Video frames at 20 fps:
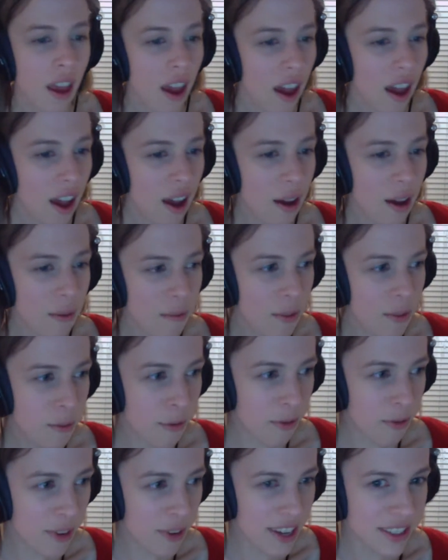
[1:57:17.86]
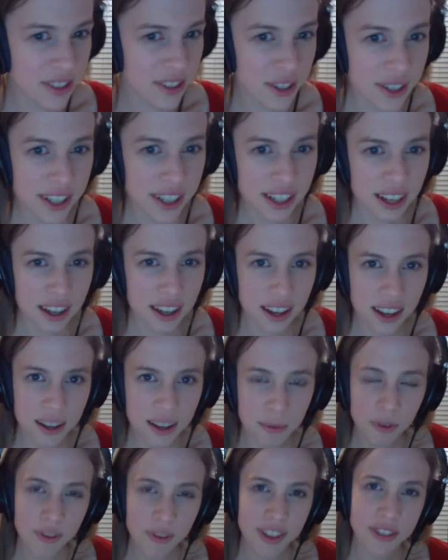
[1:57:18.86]
Um, the professor, uh,
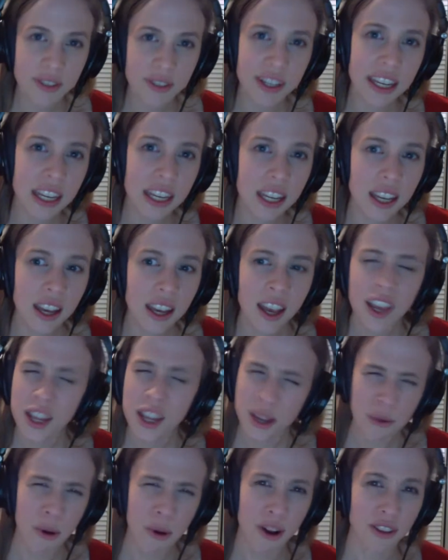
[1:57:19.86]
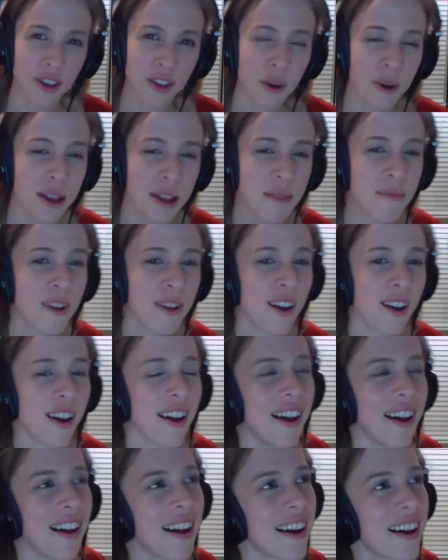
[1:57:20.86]
Professor Geek, you all know him.
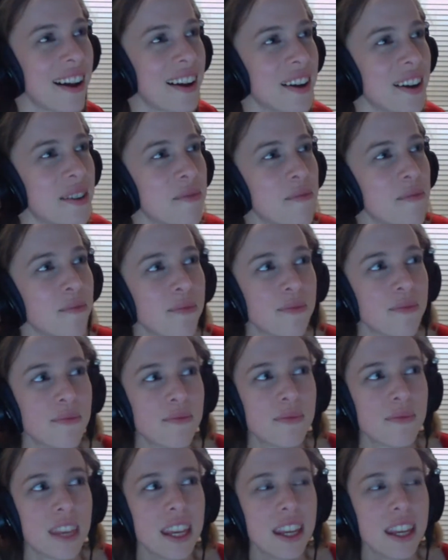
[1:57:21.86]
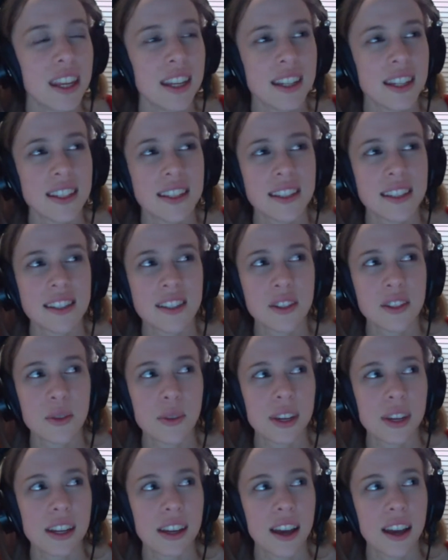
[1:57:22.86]
Um, he is
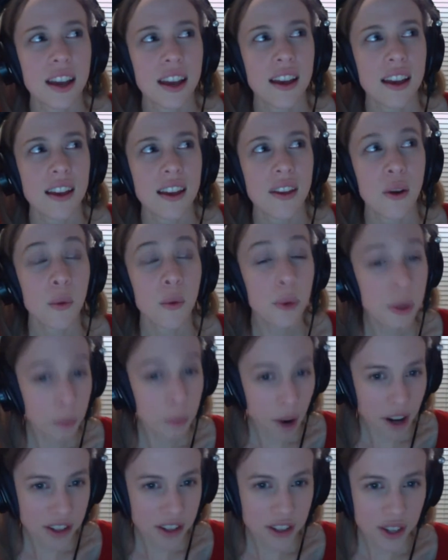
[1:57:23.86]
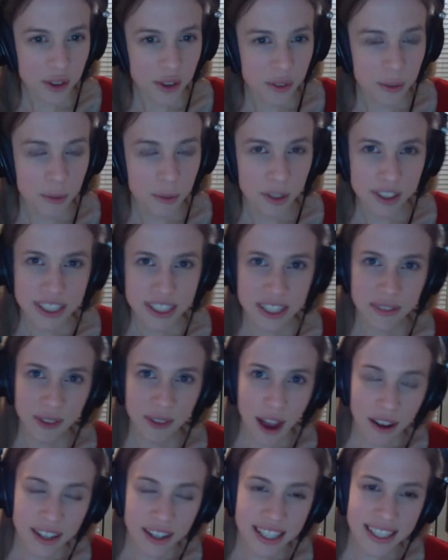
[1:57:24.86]
doing a rewatch of The Maltese
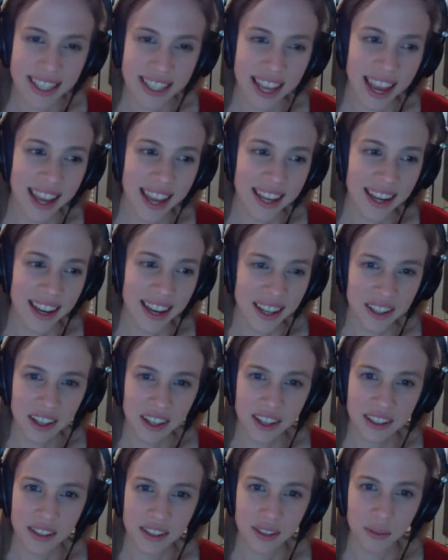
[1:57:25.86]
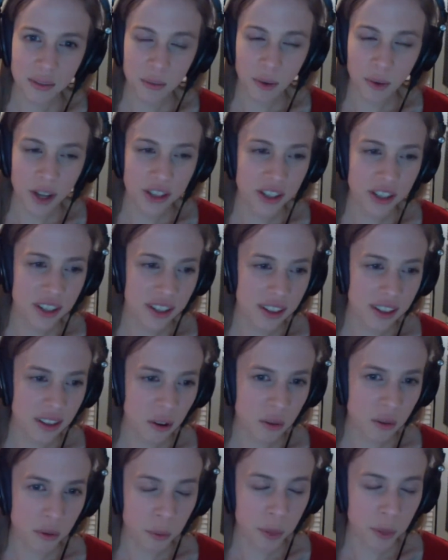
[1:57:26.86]
Falcon, and I actually got to watch it
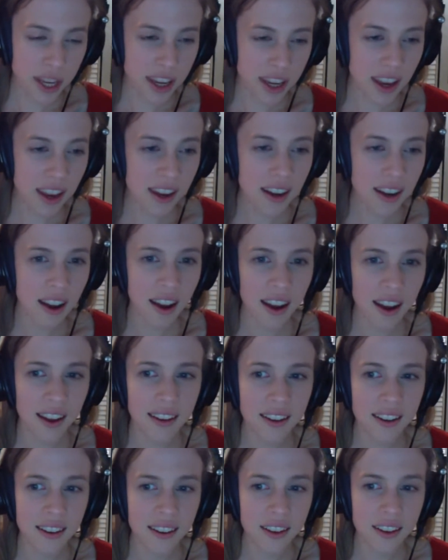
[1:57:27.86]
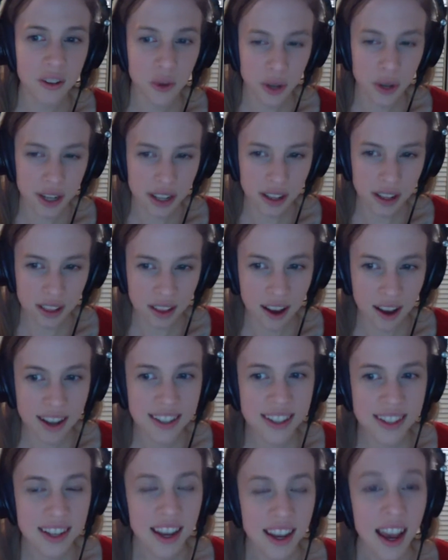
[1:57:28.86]
over the weekend. I enjoyed it a
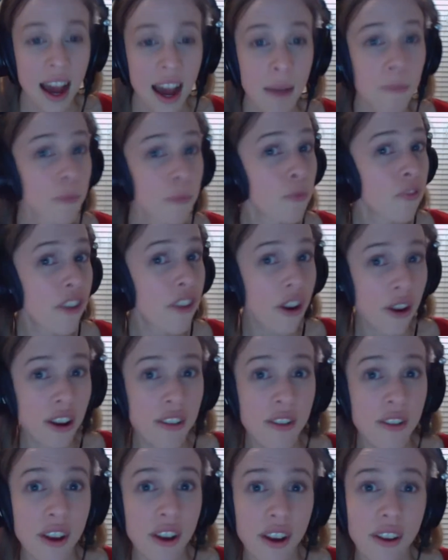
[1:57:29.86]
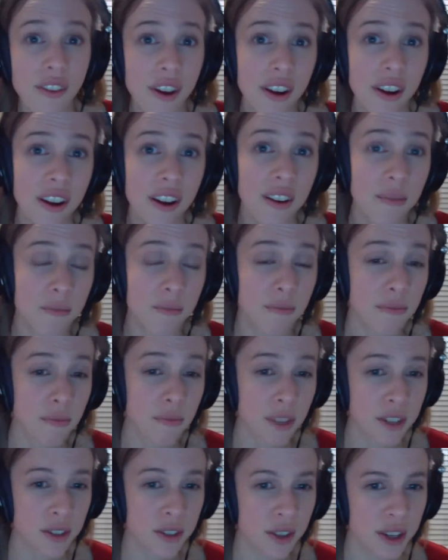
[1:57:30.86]
lot. I'm very, very, very
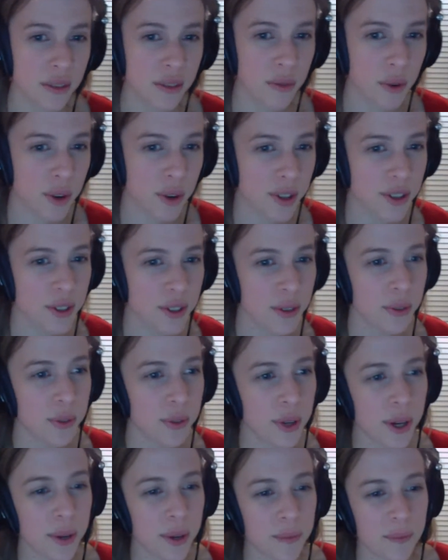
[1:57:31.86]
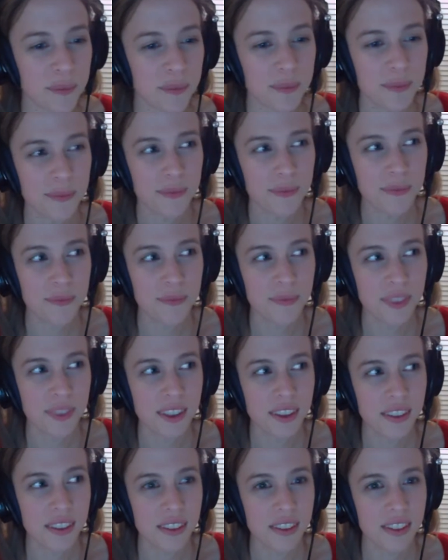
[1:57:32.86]
much looking forward to um,
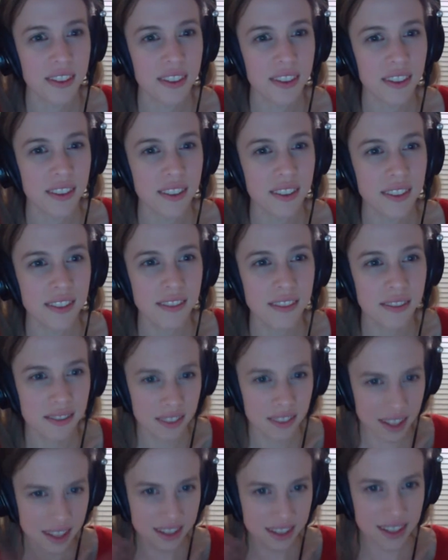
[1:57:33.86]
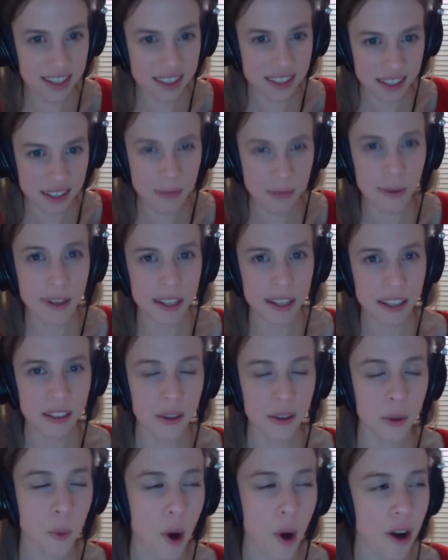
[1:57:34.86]
the the his his explaining
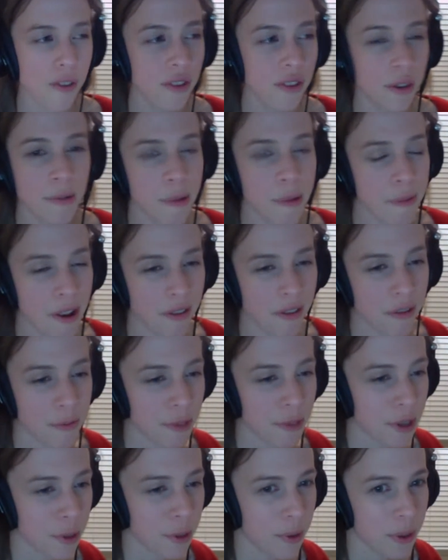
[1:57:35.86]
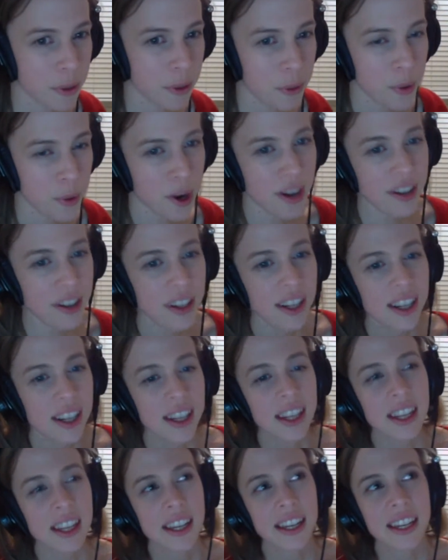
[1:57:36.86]
the noir film. I'm not familiar with noir,
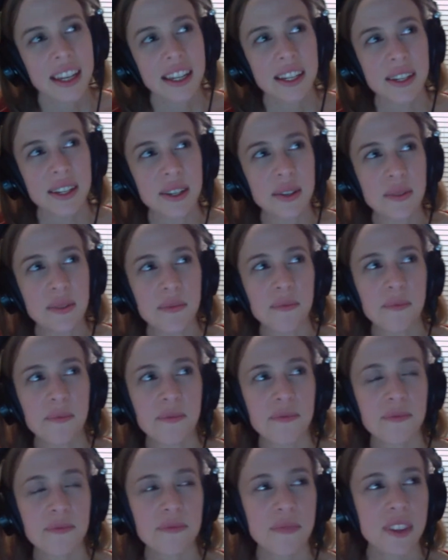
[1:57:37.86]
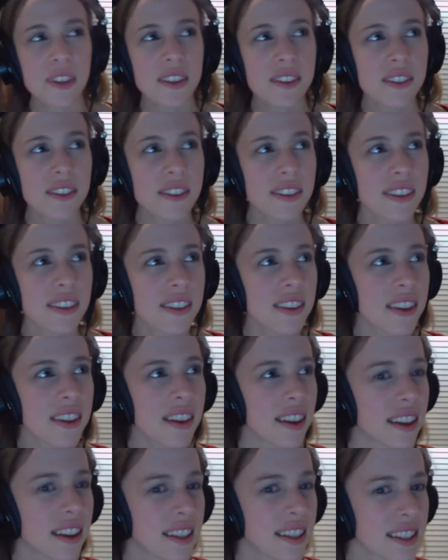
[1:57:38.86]
um,
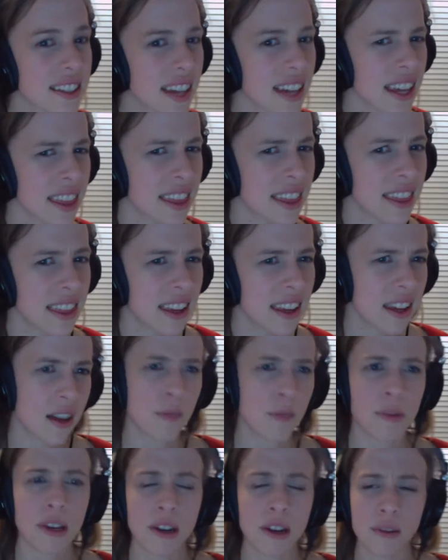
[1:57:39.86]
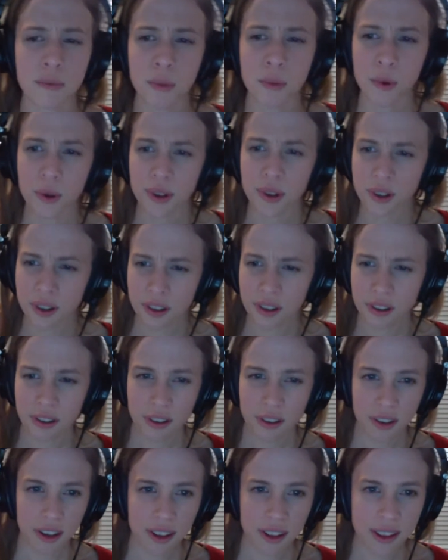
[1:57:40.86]
and I think I'll be on board.
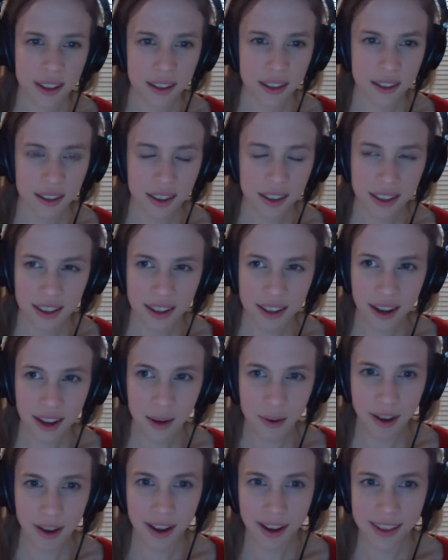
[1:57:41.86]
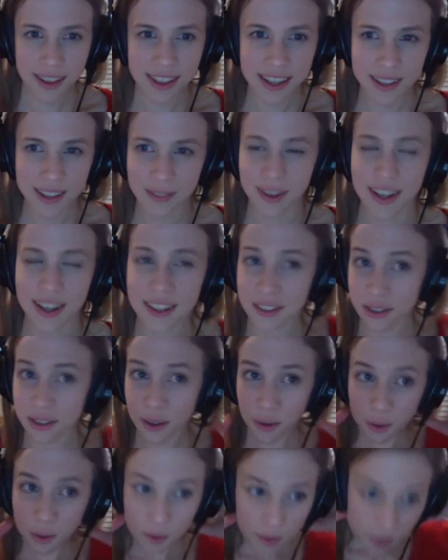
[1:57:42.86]
I think I think I, I got the invite,
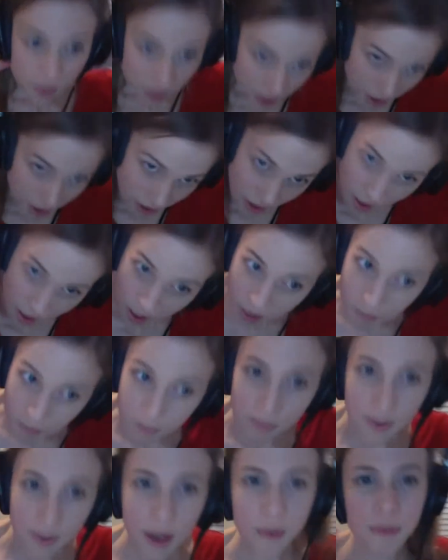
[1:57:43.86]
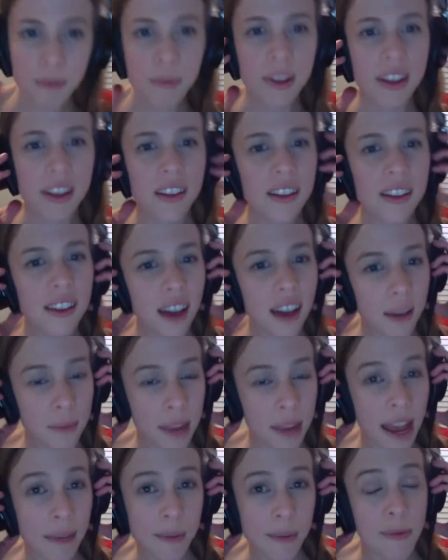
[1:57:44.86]
so um, I would be I'd be
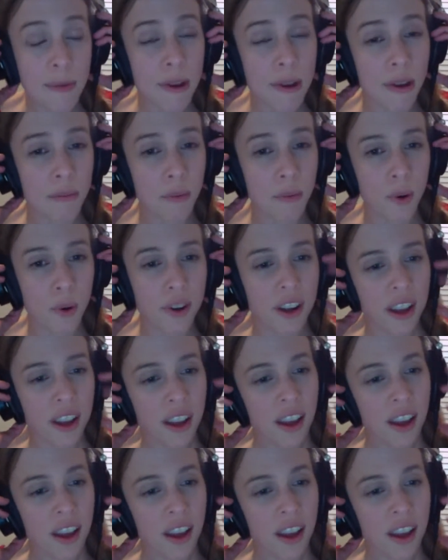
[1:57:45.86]
happy to be on board.